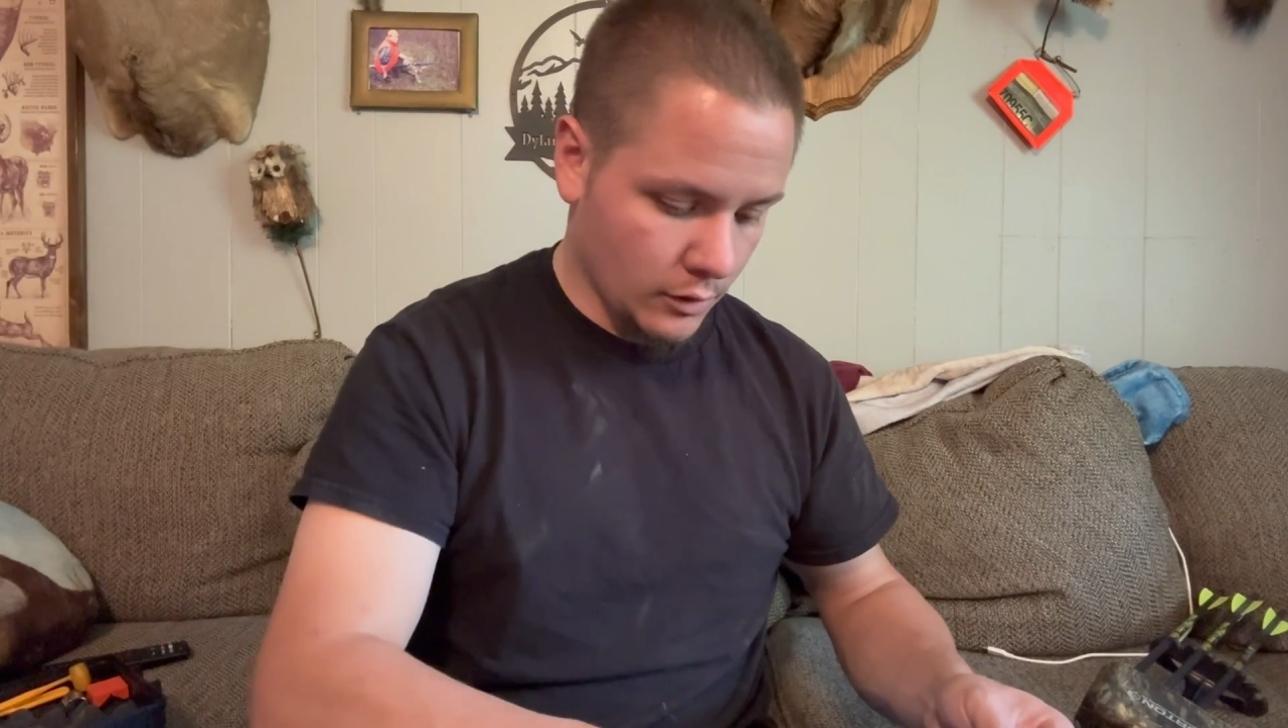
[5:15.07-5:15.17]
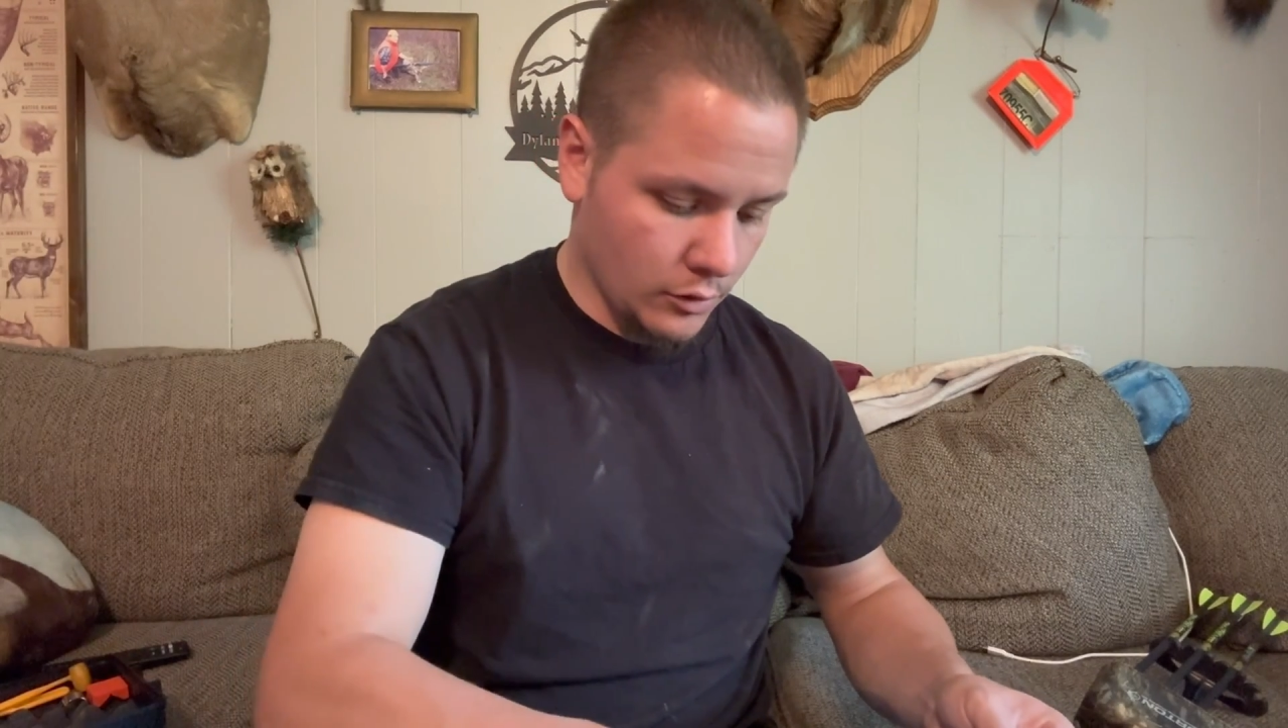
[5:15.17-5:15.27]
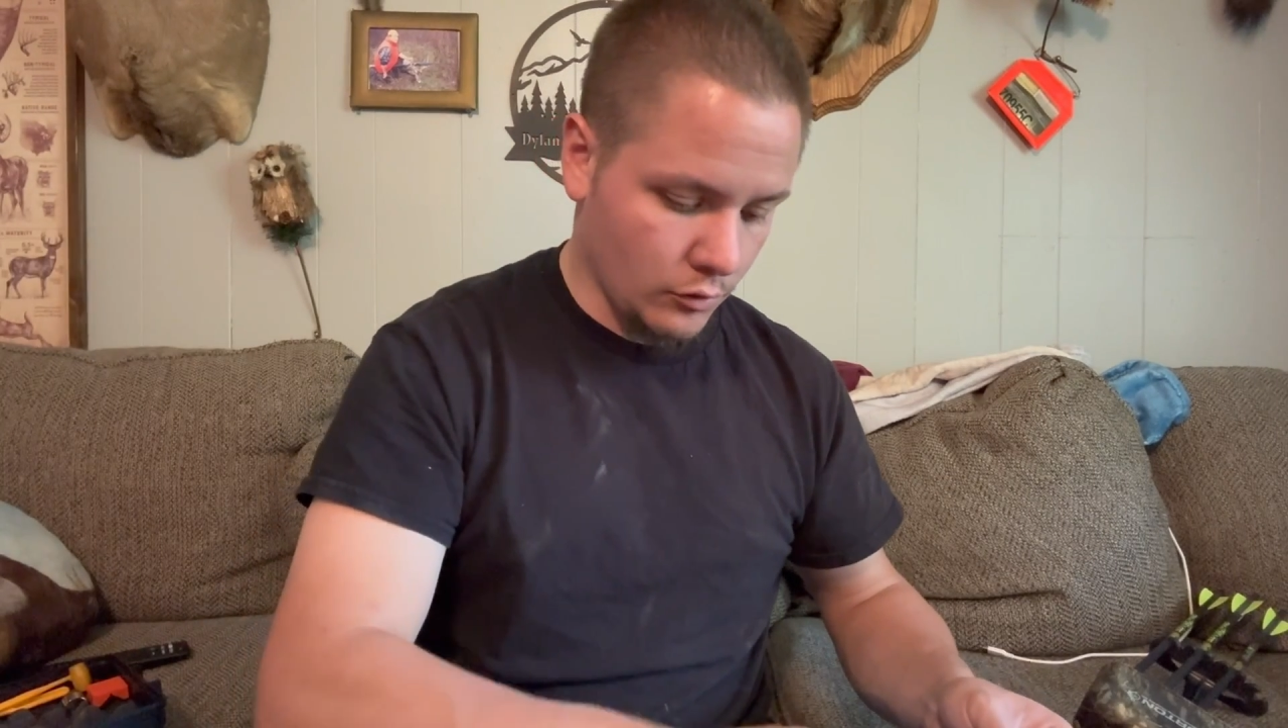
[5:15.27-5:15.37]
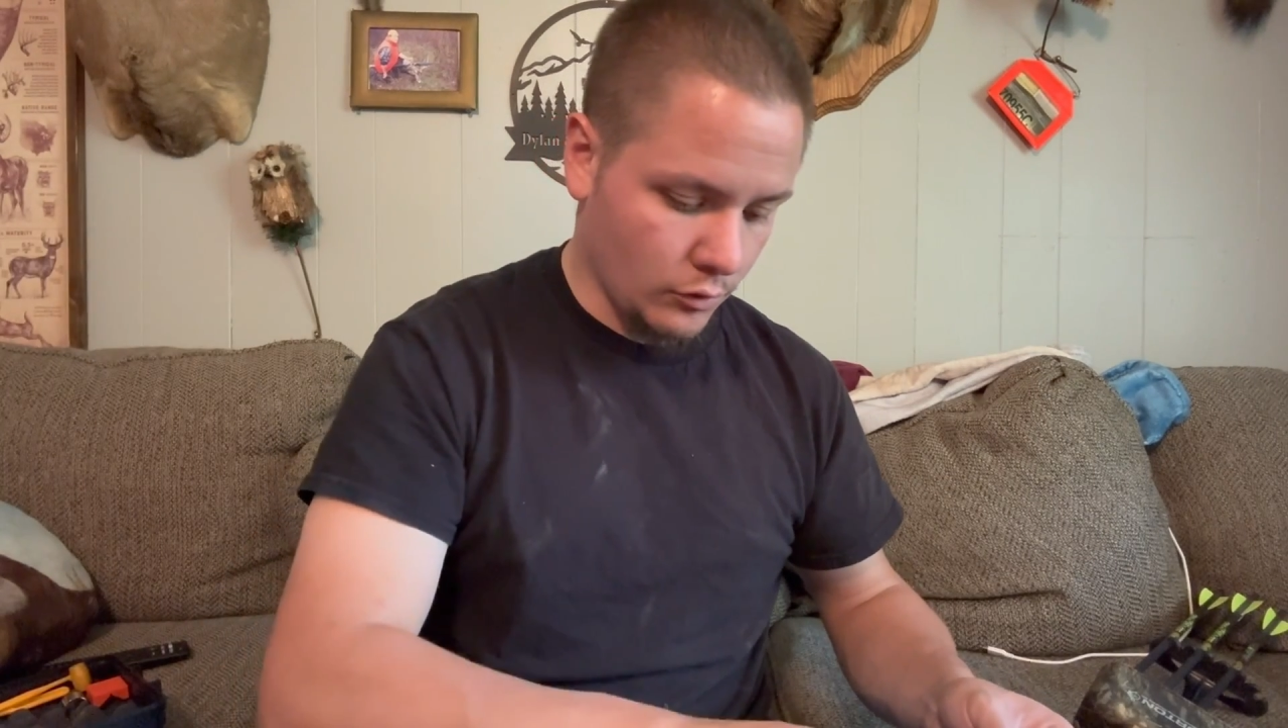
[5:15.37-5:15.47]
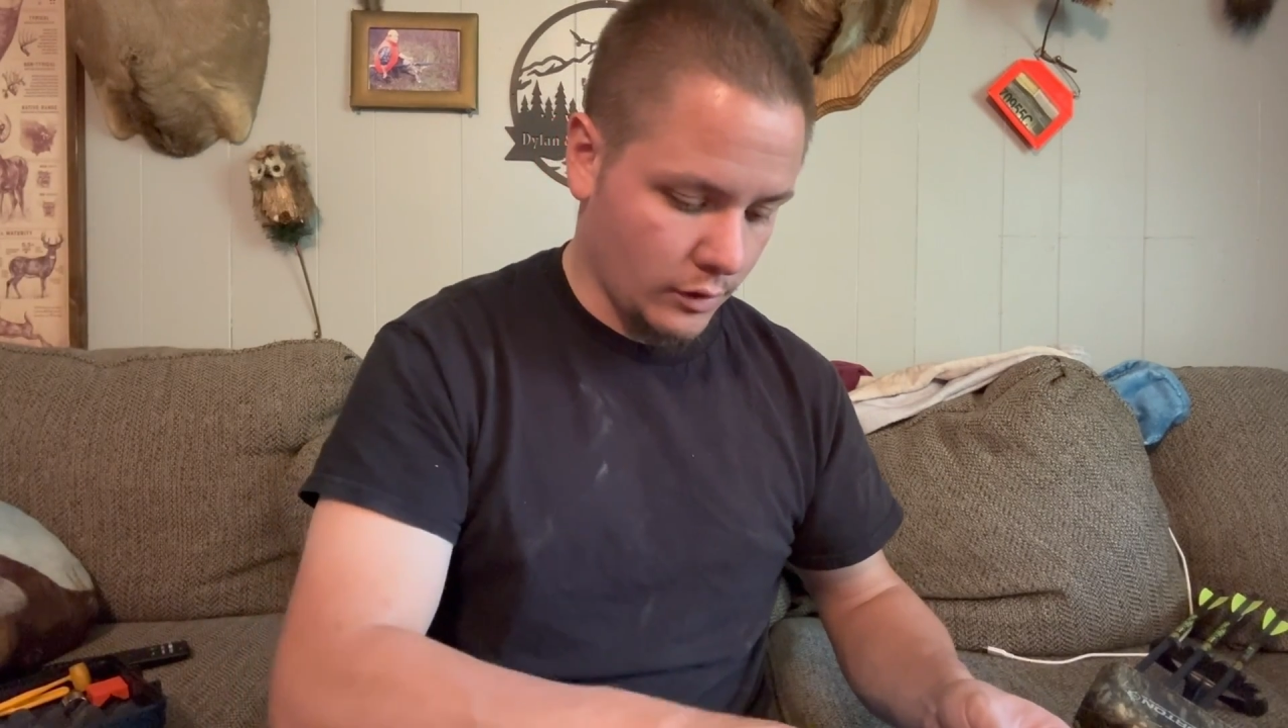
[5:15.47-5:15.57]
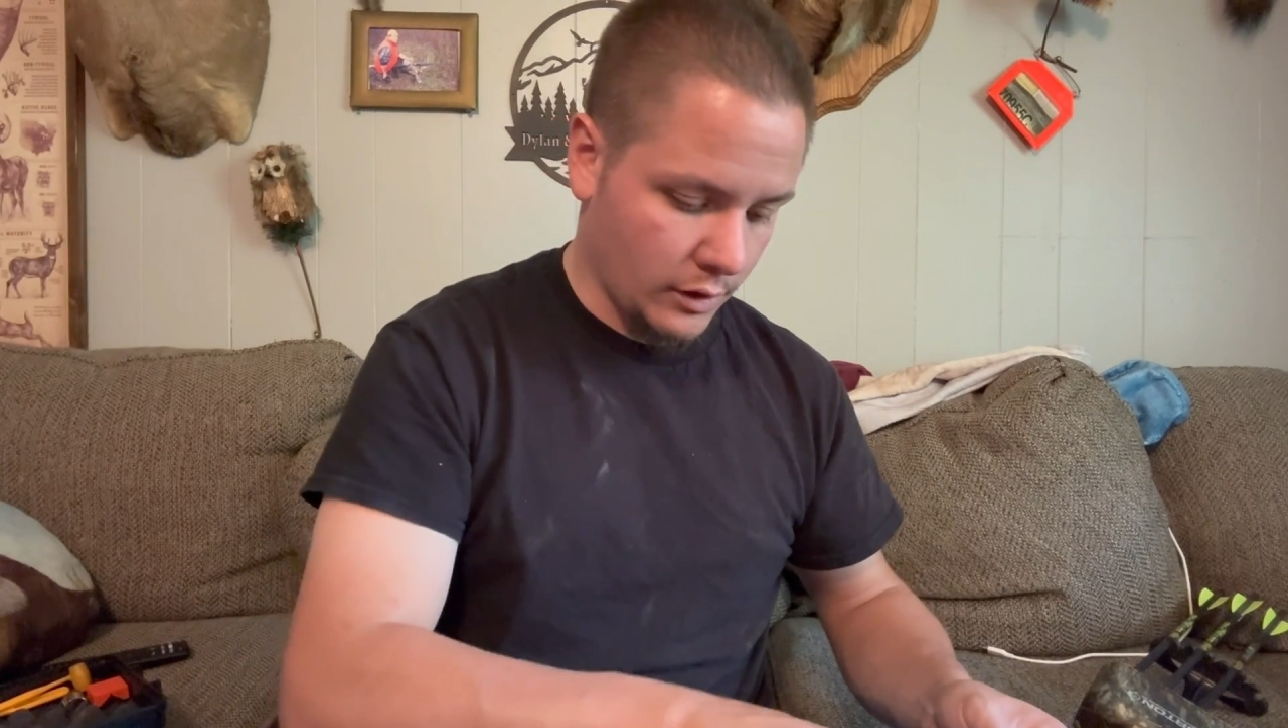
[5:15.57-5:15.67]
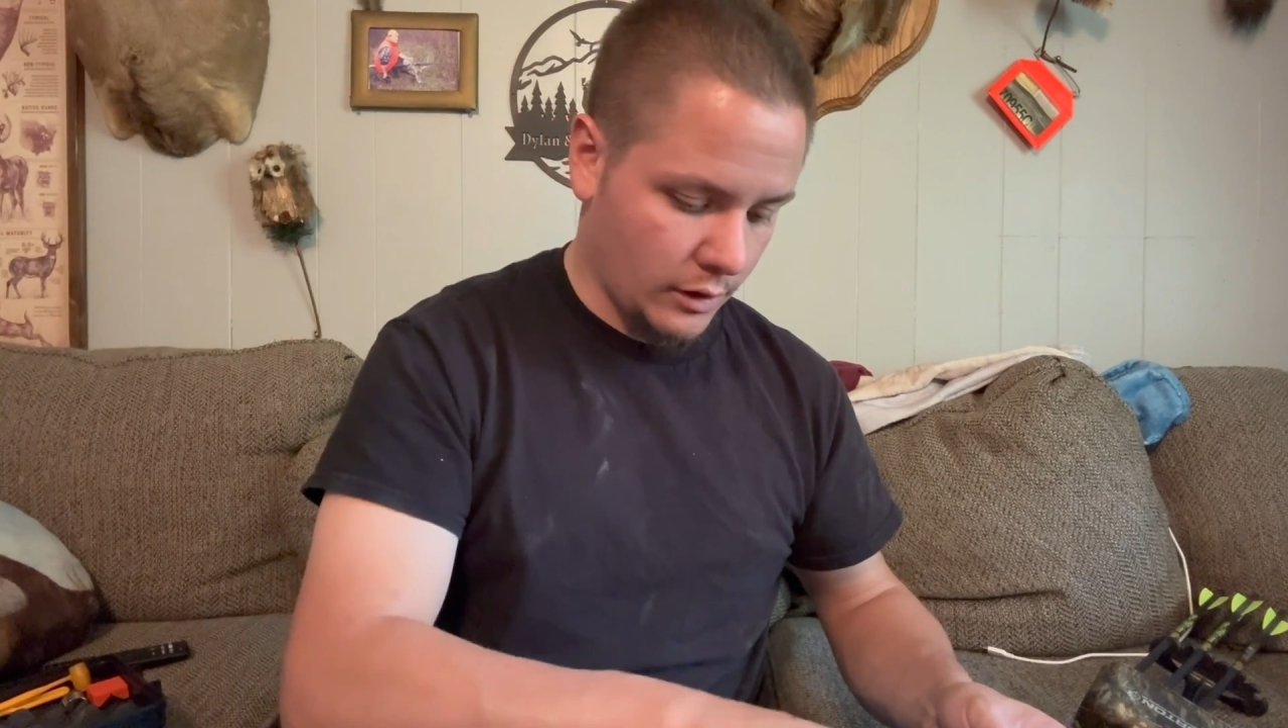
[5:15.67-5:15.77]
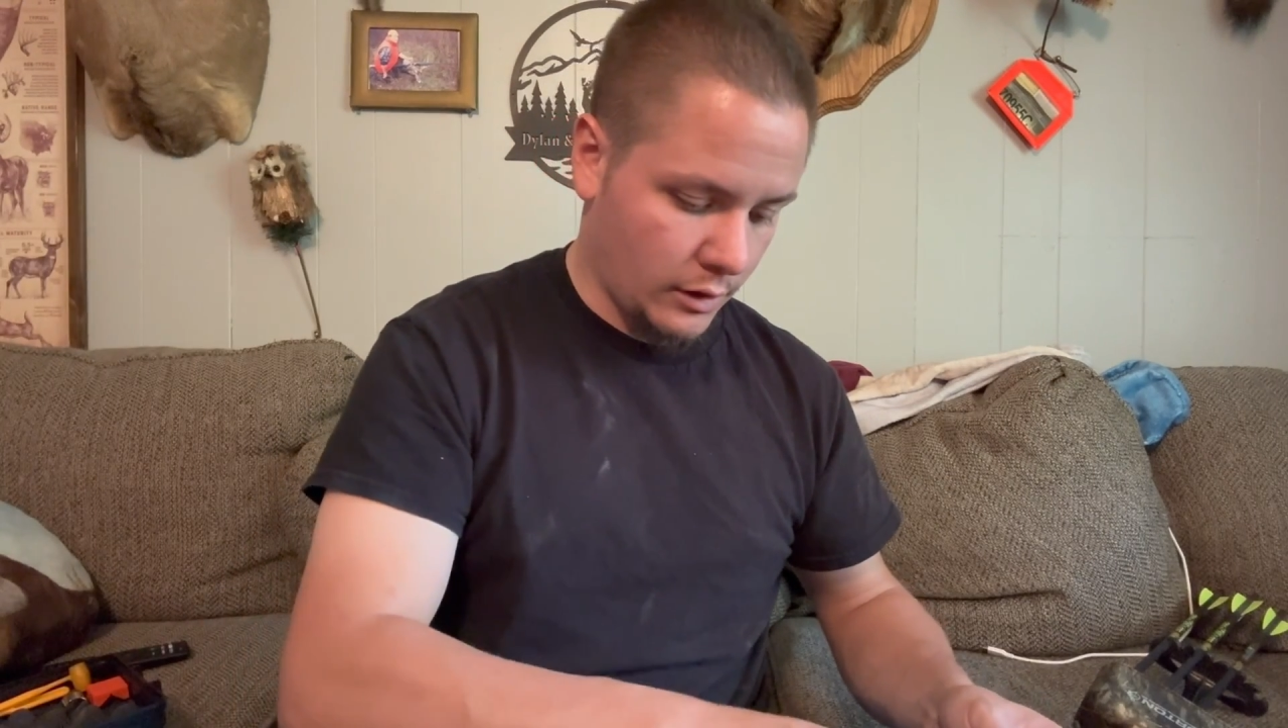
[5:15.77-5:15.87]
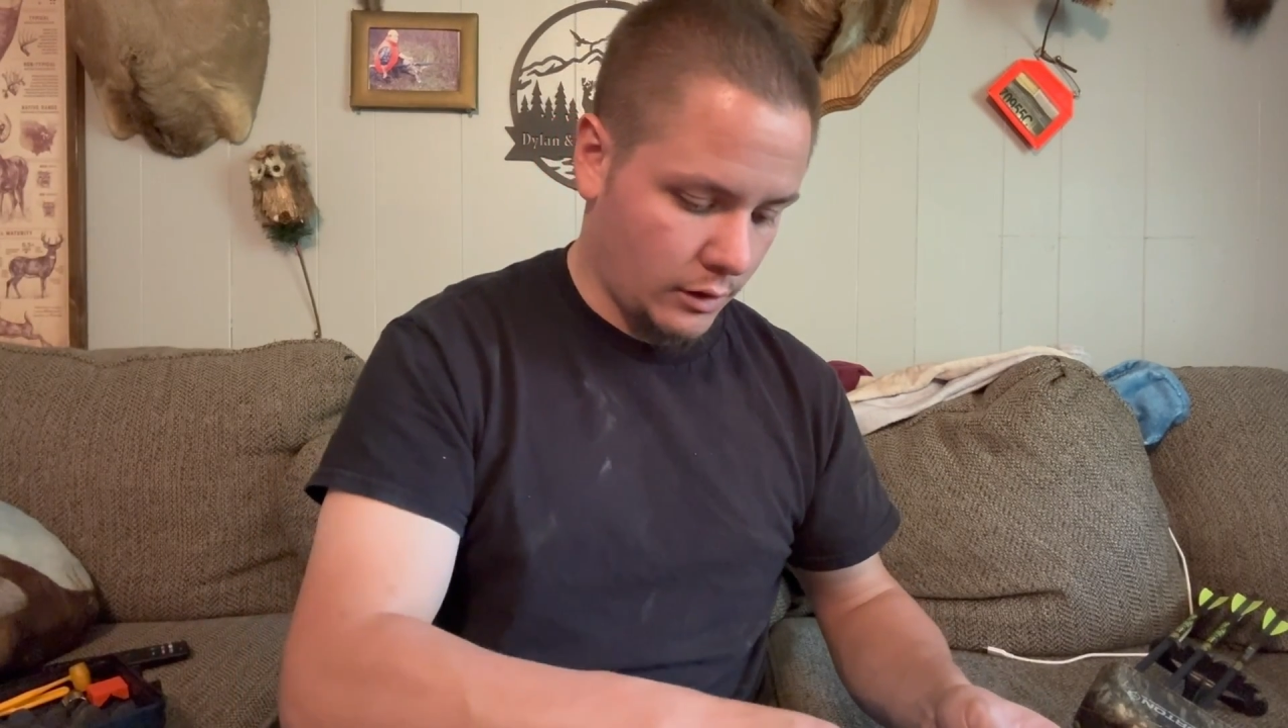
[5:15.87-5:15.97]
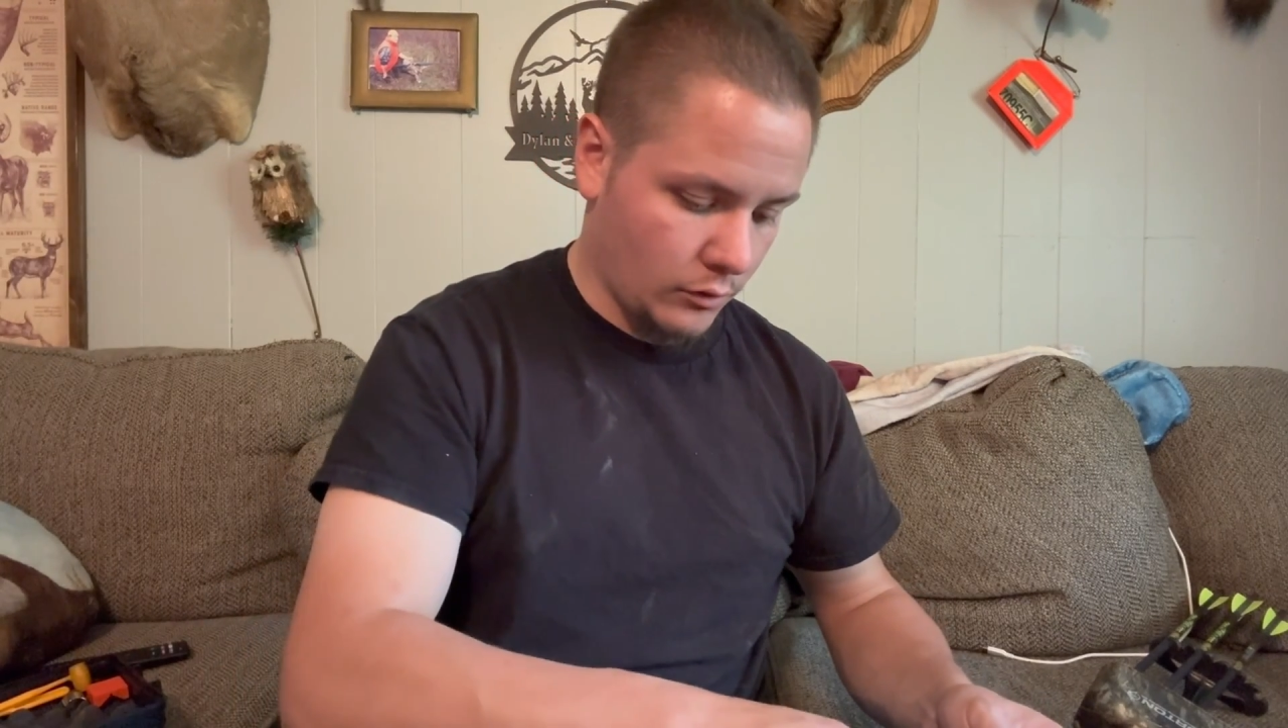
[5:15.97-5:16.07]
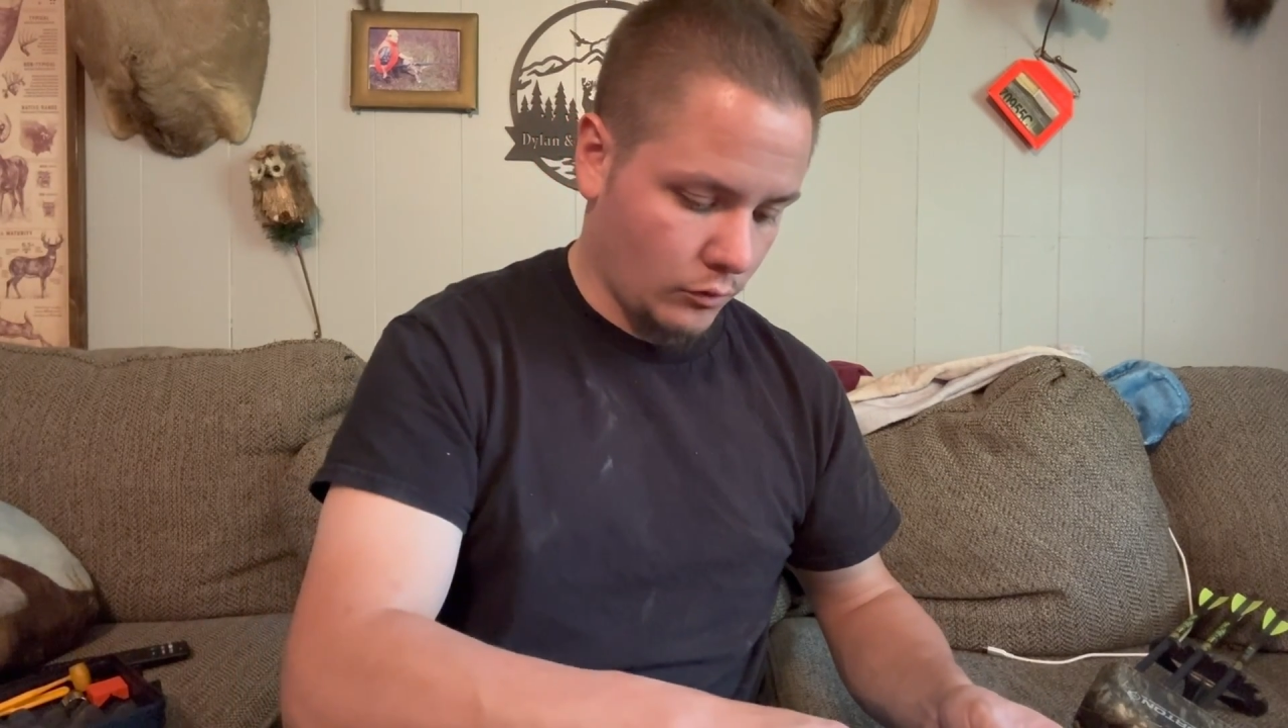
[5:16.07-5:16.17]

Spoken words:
You will get